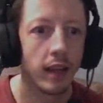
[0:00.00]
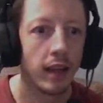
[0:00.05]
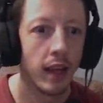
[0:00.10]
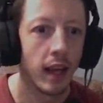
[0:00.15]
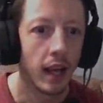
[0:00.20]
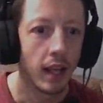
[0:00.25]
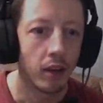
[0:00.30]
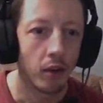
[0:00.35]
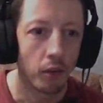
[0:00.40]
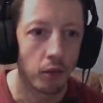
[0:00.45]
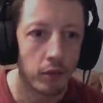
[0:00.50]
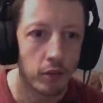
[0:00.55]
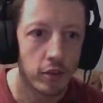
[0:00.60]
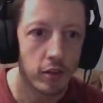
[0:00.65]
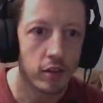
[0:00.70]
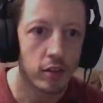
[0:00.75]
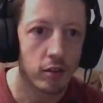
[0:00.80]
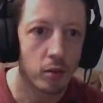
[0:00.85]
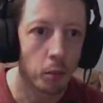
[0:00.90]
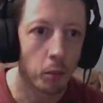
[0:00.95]
And obviously,
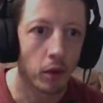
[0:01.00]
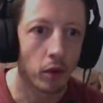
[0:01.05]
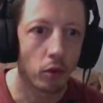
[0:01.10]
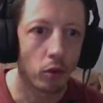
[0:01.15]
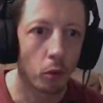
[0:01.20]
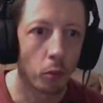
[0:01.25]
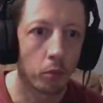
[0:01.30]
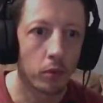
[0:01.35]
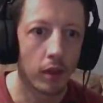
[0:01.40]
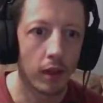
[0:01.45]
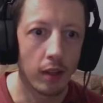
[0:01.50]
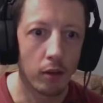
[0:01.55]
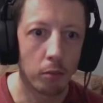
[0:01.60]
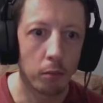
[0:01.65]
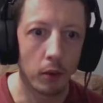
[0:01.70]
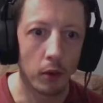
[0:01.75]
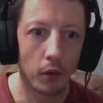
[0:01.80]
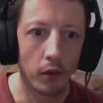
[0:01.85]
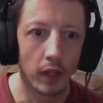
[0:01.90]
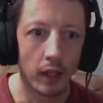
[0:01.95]
someone had come to this
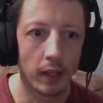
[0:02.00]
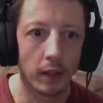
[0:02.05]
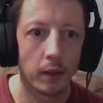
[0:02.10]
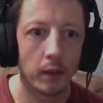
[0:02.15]
building,